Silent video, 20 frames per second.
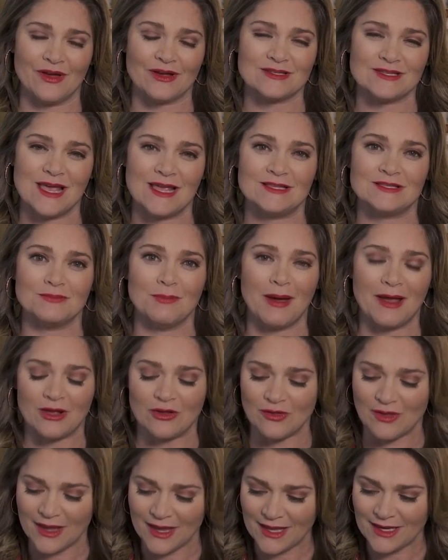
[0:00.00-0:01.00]
Fox eight's
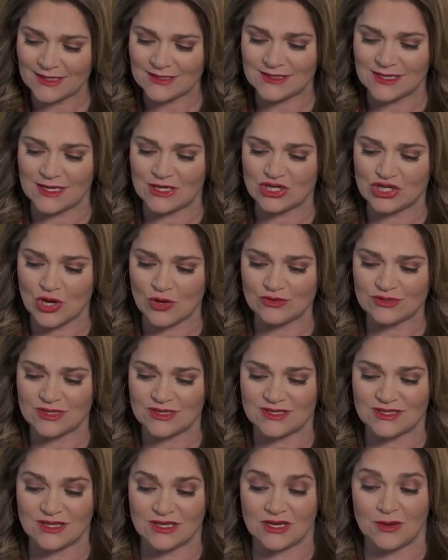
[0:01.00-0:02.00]
Michael Hennessy shows
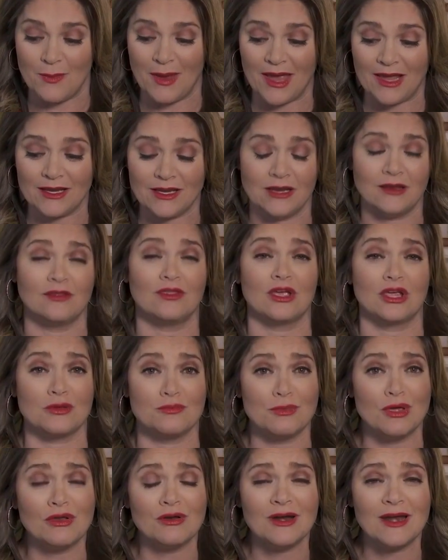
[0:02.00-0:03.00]
us the demand in the
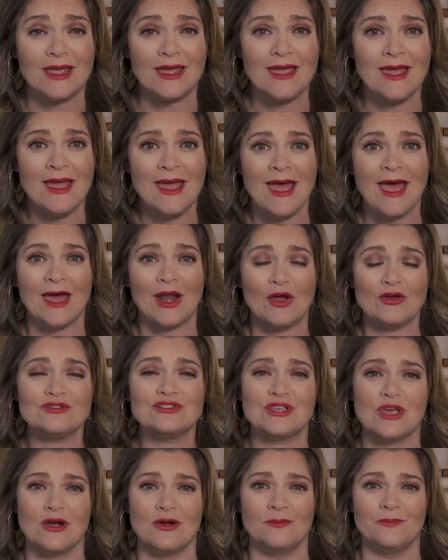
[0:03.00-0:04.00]
community and
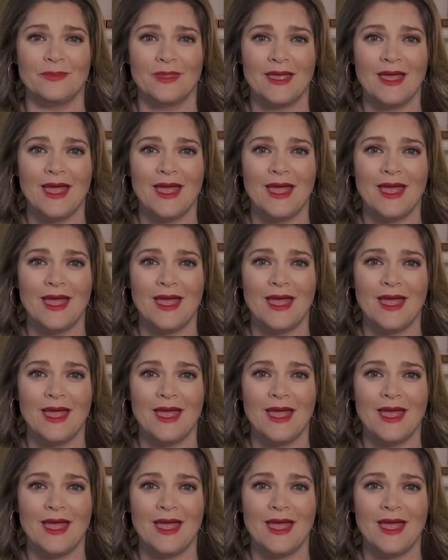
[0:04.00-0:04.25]
also